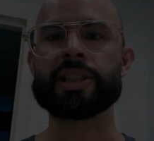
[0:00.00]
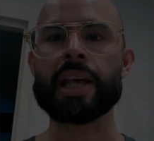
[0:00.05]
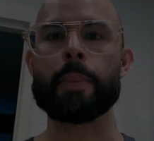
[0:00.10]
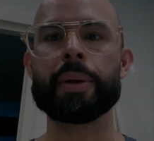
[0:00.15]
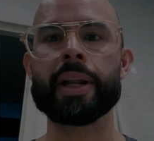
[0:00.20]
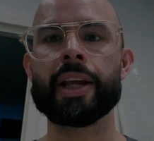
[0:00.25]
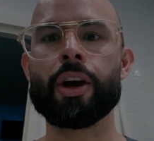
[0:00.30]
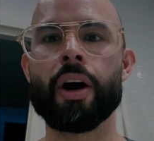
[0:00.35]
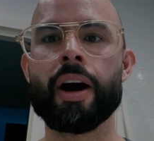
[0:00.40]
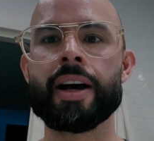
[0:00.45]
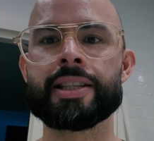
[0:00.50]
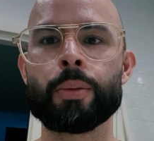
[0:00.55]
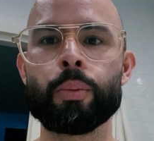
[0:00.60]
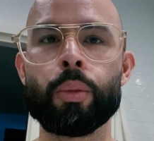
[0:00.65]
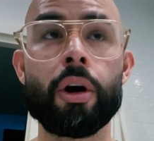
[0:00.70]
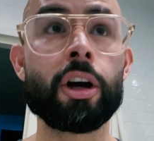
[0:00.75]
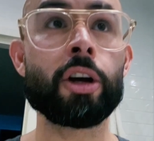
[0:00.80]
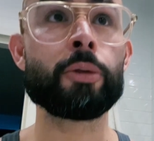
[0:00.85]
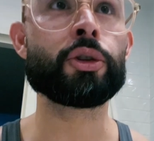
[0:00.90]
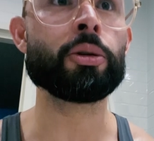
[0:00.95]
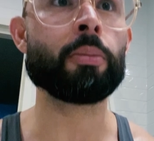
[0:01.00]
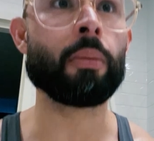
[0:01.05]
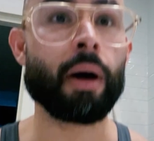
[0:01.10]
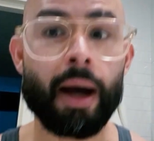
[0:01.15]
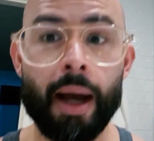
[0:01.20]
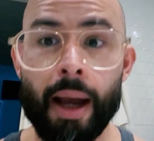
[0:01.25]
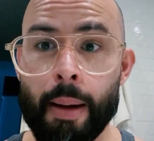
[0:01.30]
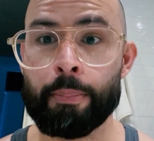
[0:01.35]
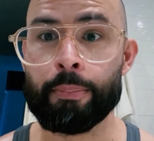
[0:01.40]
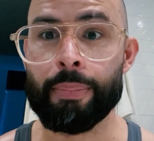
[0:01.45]
happening, guys, and welcome to
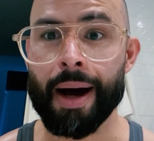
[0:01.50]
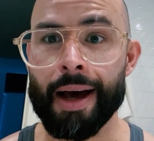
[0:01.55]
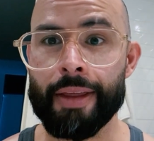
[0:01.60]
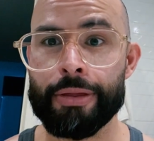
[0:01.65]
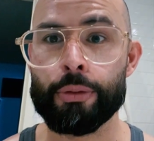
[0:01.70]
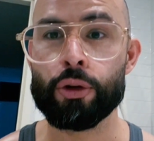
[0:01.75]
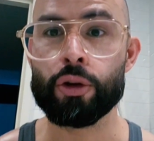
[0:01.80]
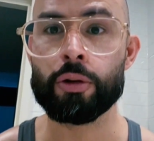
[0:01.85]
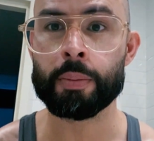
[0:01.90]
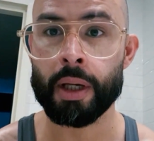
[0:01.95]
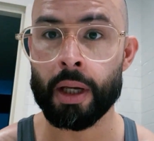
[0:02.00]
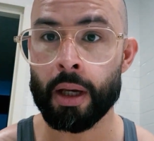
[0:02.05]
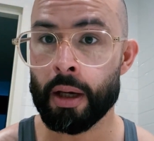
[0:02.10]
my bathroom.